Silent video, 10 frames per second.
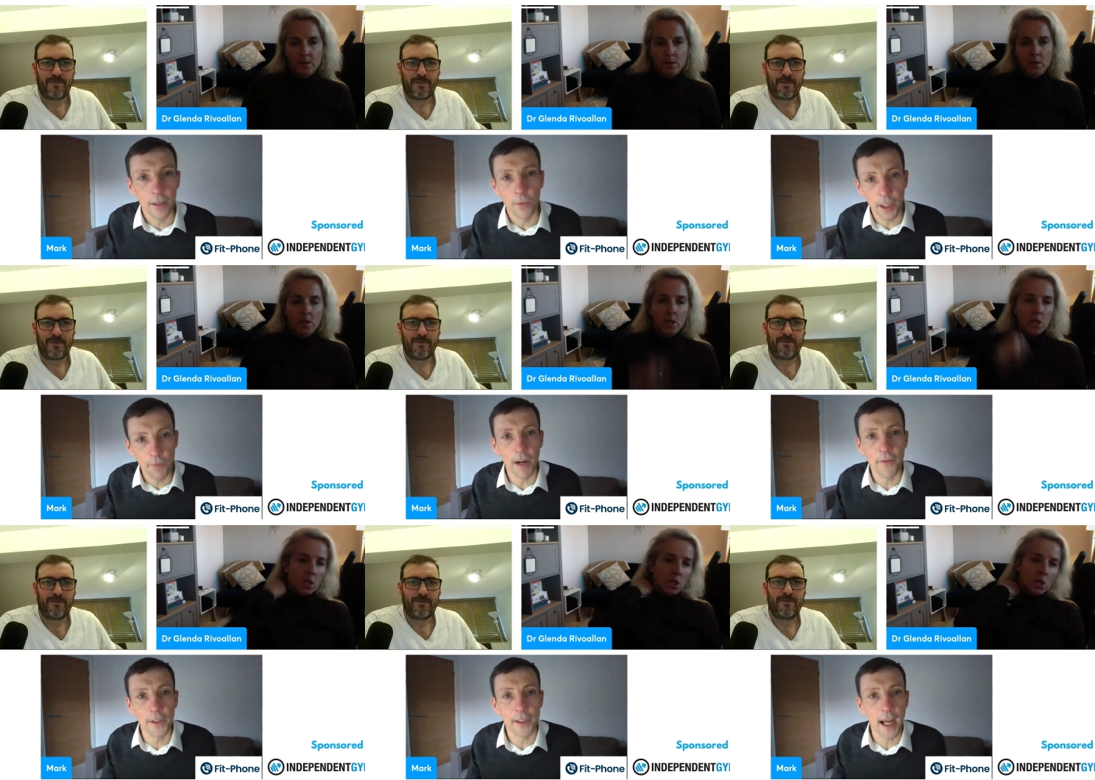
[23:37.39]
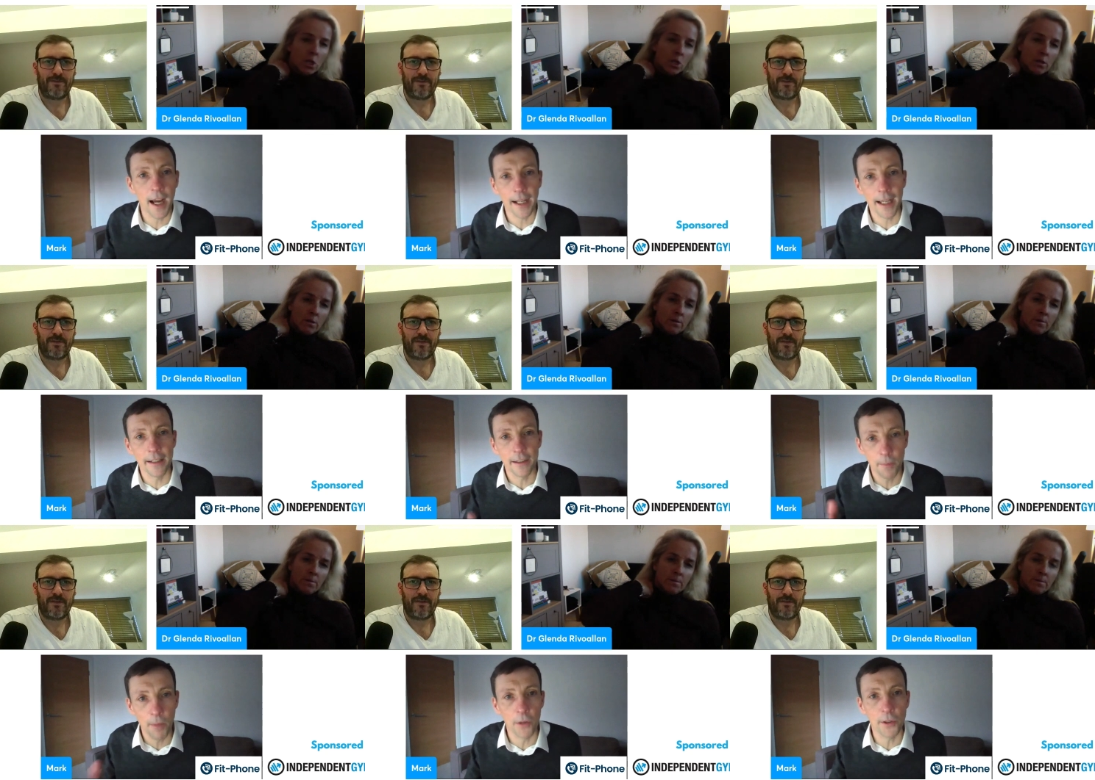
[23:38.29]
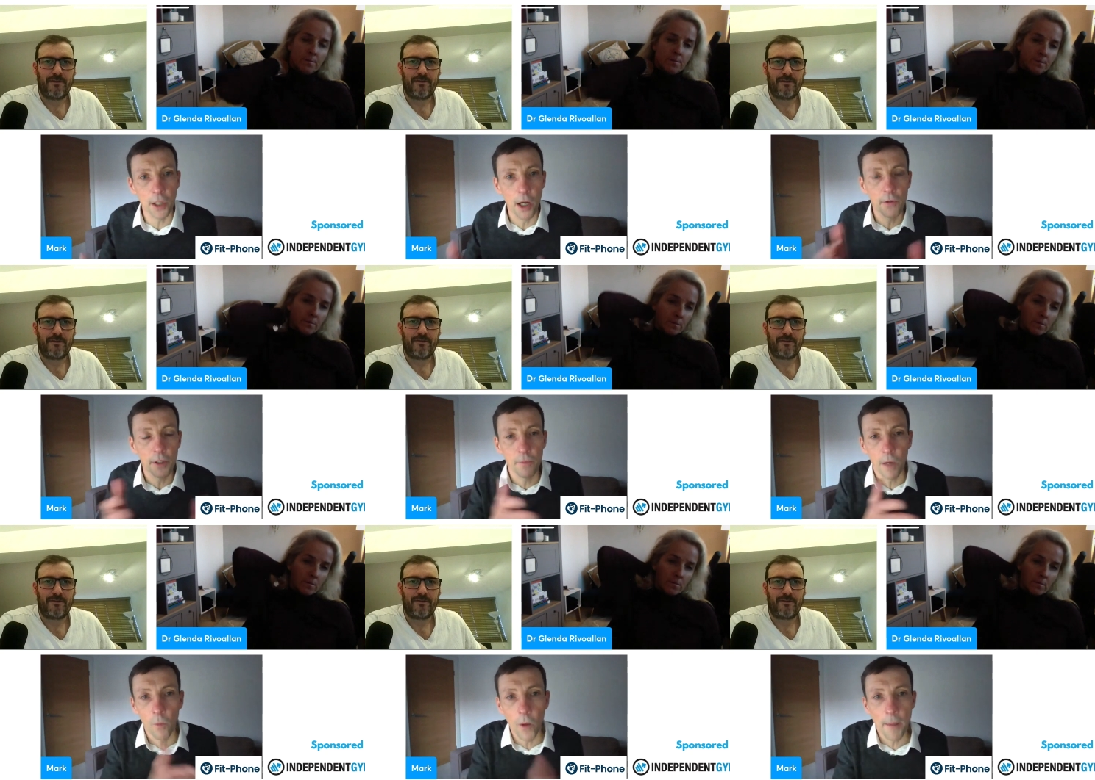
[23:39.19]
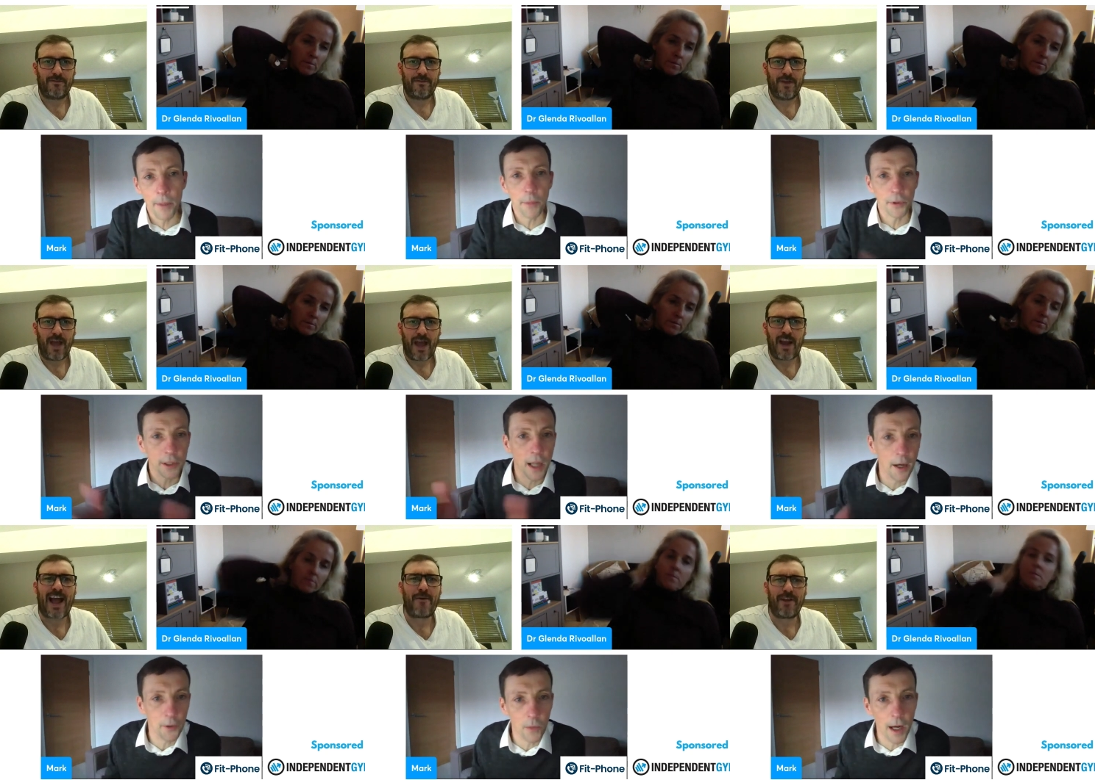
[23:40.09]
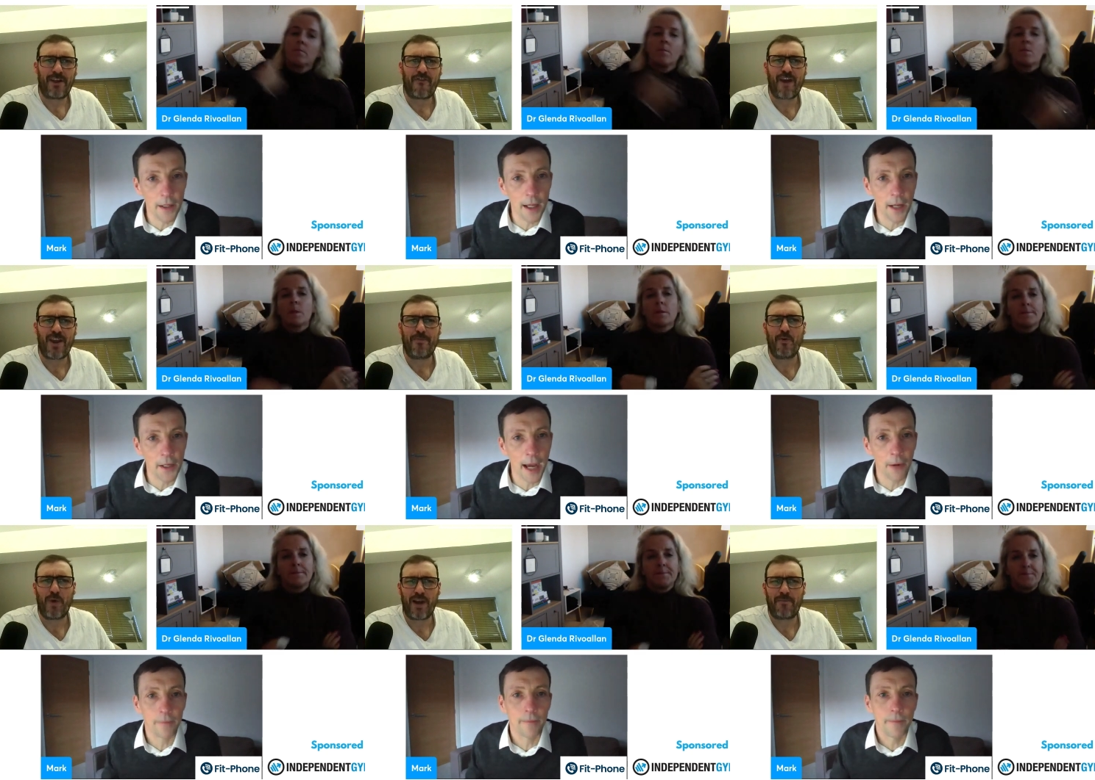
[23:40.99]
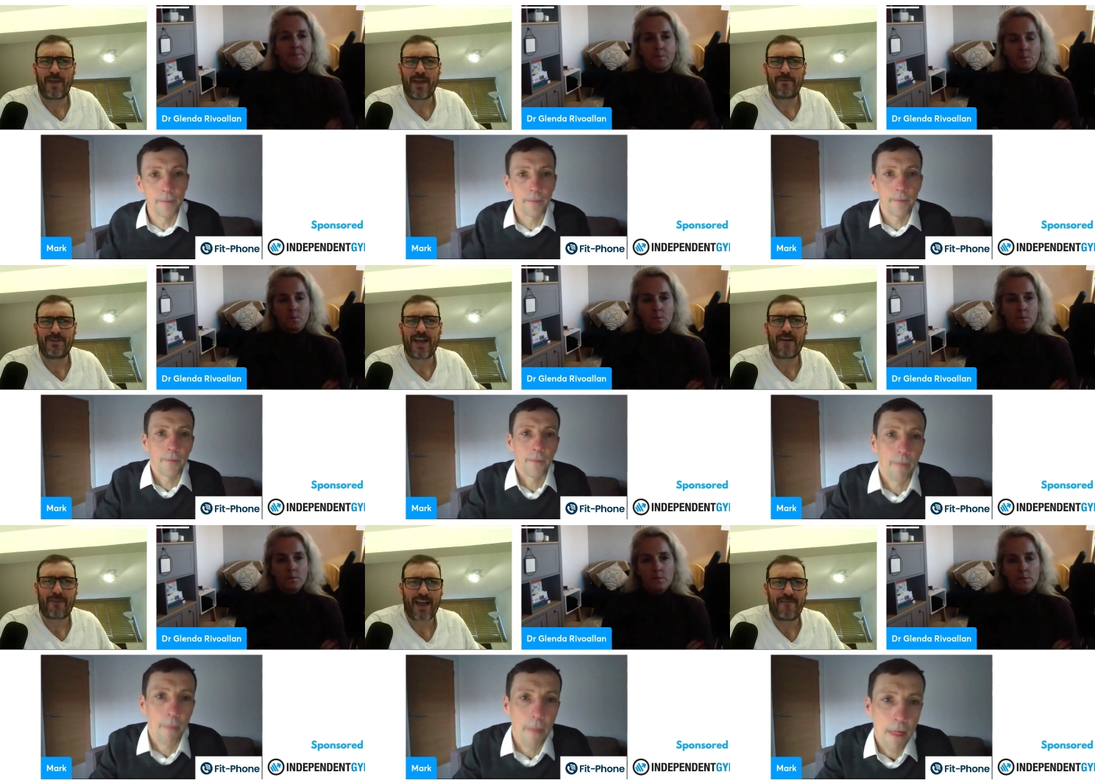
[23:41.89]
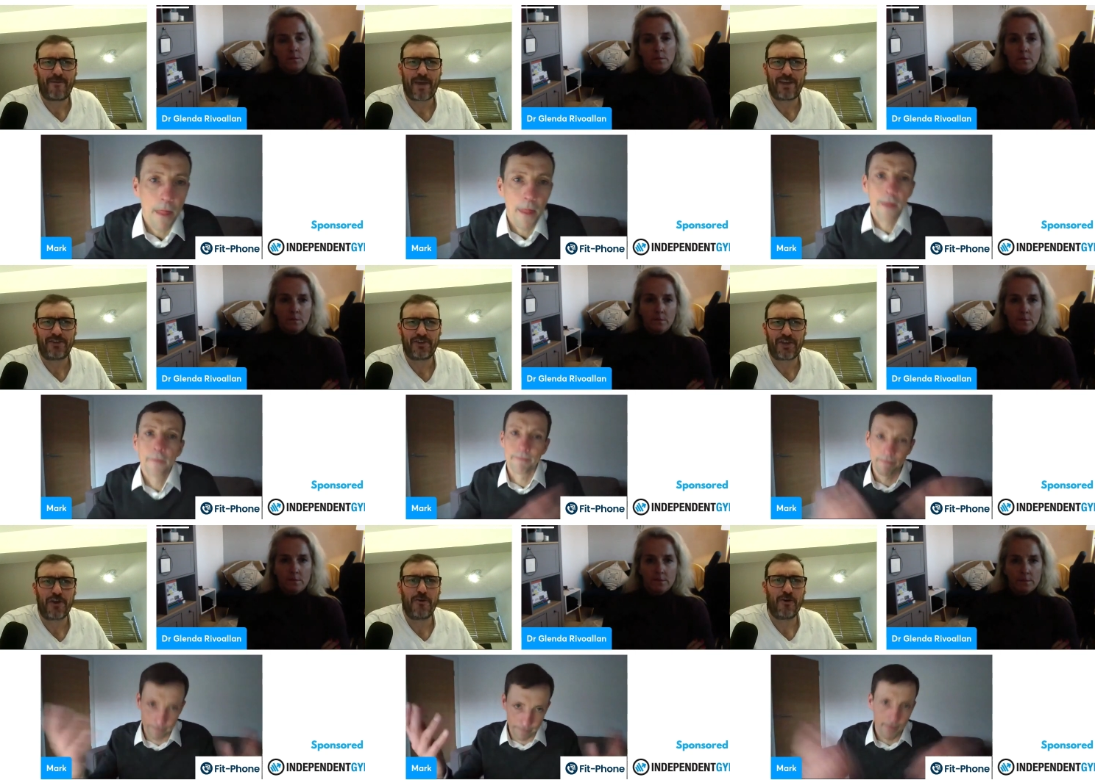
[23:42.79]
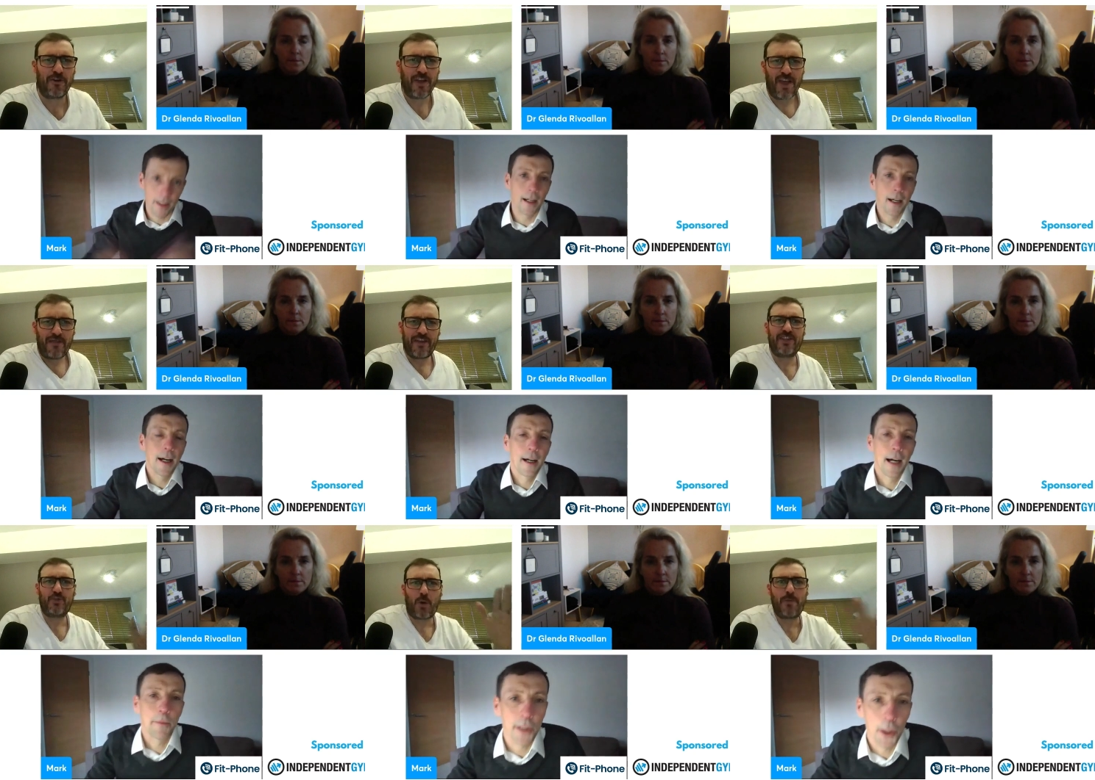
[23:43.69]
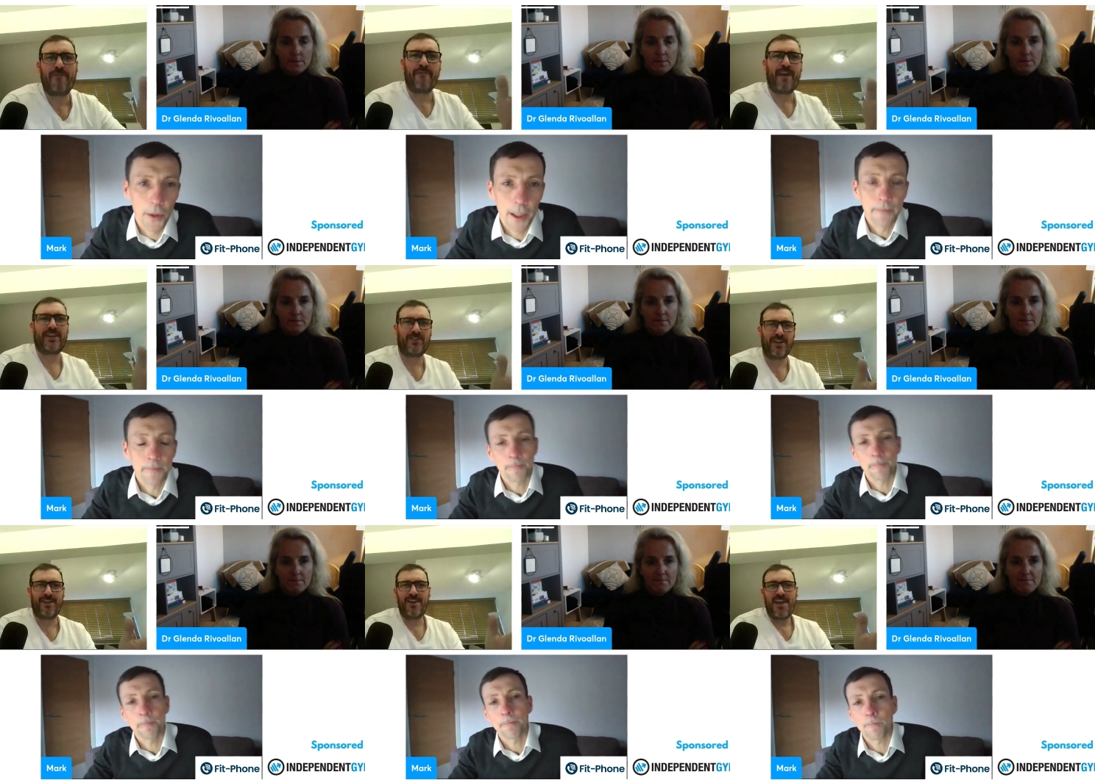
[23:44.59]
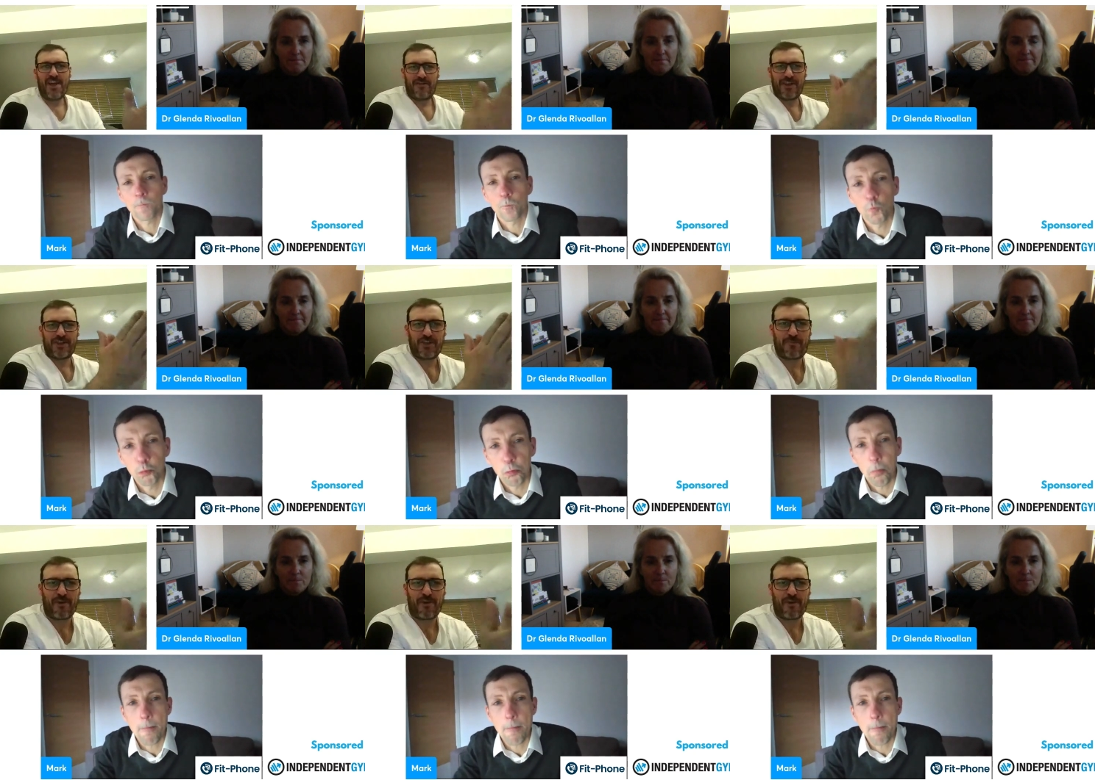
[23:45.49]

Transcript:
Speaker 1: we can reference that against postcode and, and where people start. And, and how incredible
Speaker 2: will it be able to have that information to go, look, this Absolutely. is what we've invested. These are the